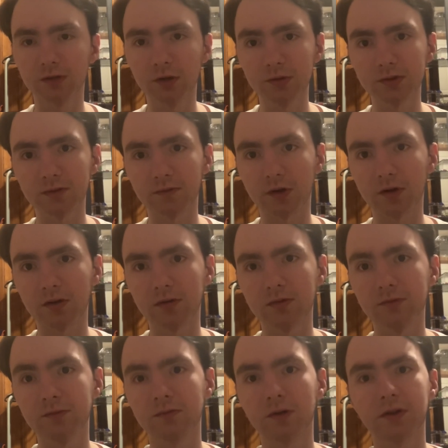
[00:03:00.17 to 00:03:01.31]
Hocevar,
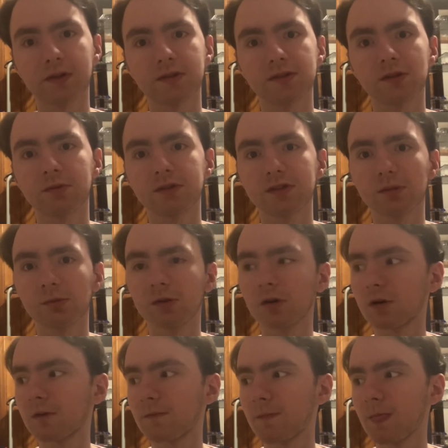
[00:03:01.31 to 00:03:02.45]
who's running the 77
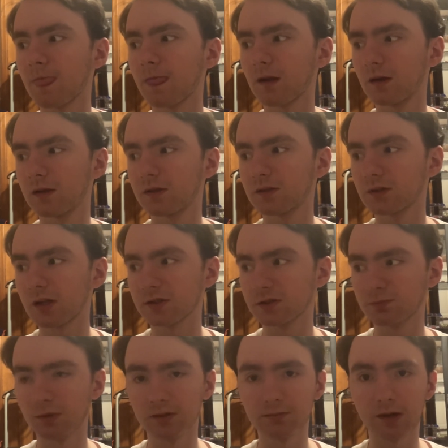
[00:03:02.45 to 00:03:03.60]
car, got
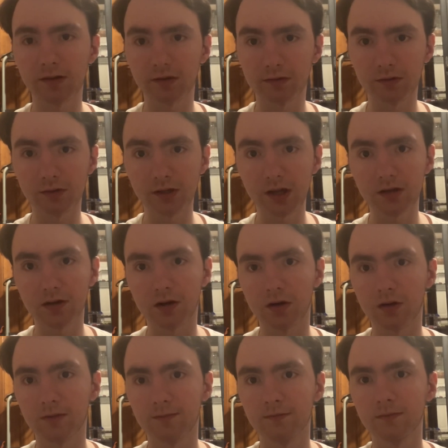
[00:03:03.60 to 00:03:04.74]
spun by the 38
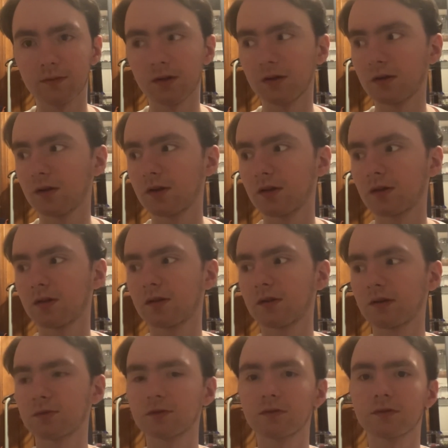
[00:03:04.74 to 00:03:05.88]
car.
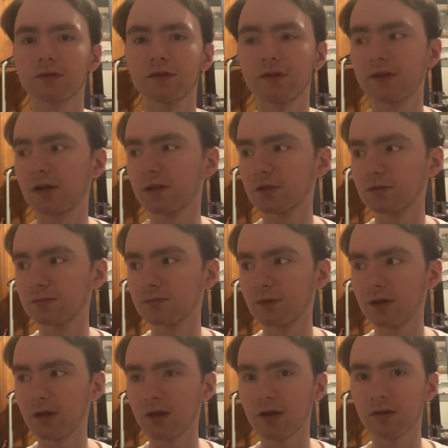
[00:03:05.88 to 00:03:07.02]
That resulted in the yellow.
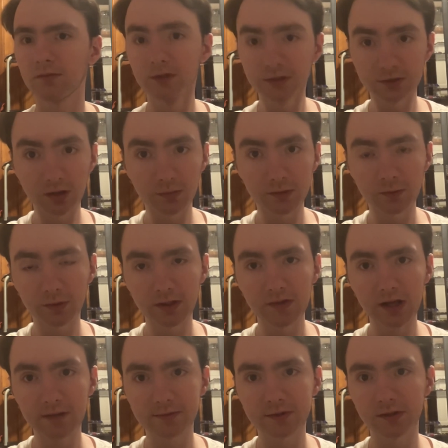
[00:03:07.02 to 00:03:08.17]
Restart with 20
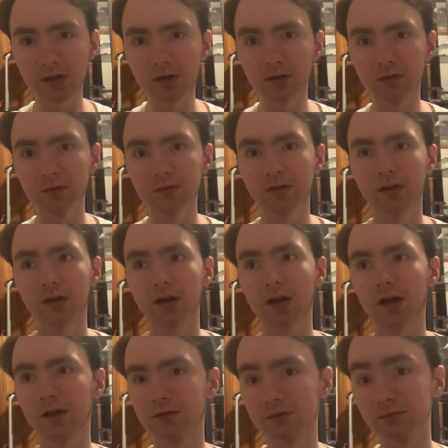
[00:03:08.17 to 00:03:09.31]
laps to go,
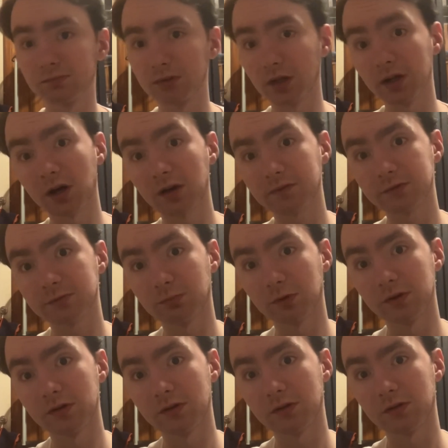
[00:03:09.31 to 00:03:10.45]
and playoff
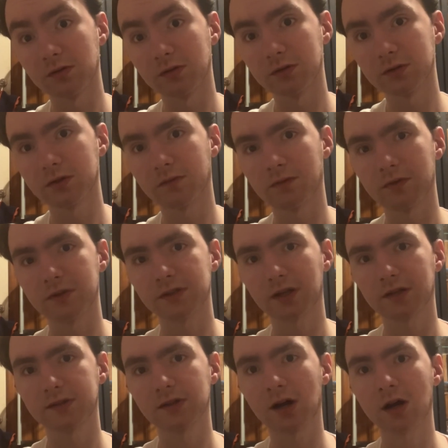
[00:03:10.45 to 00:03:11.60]
spoiler alert for the
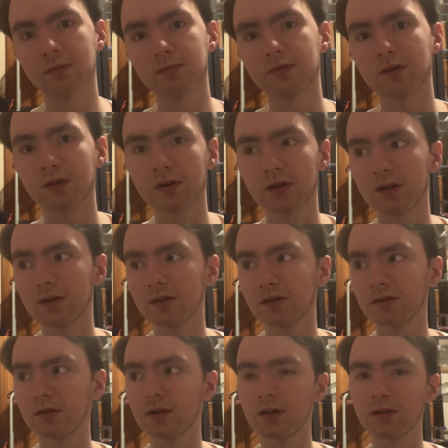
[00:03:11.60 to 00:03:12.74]
second time
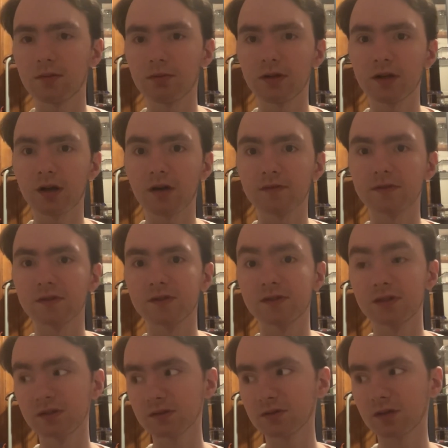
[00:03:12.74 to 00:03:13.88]
in the playoffs this
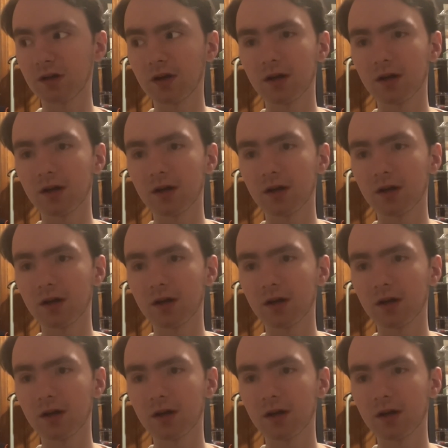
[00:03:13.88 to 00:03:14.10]
season.